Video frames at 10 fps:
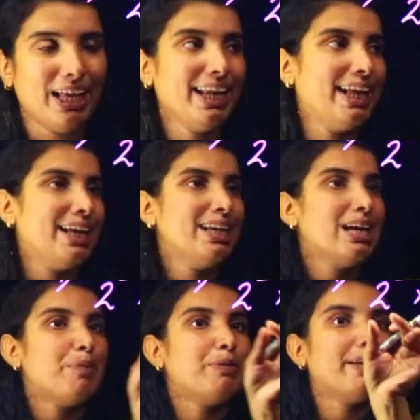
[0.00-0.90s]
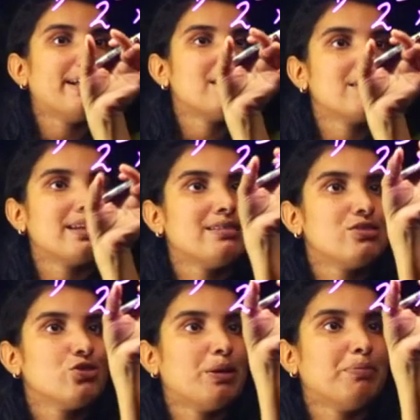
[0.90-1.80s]
Alle, right. X raised
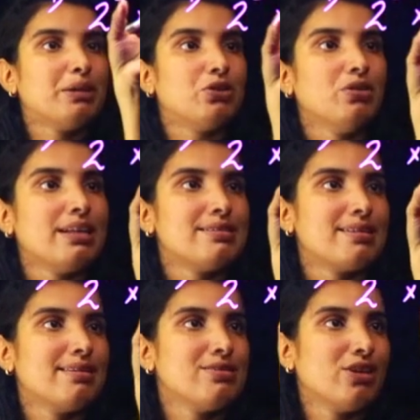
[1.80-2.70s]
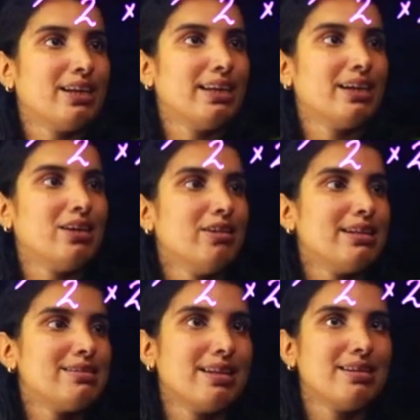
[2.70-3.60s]
to m into x raised to n equal to
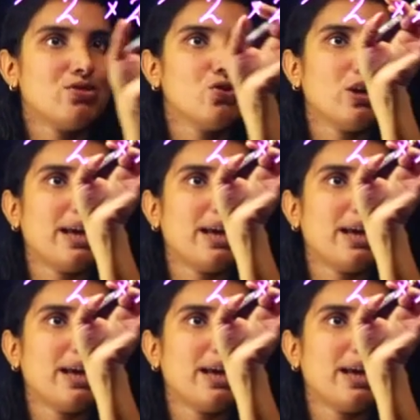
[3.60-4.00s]
x raised to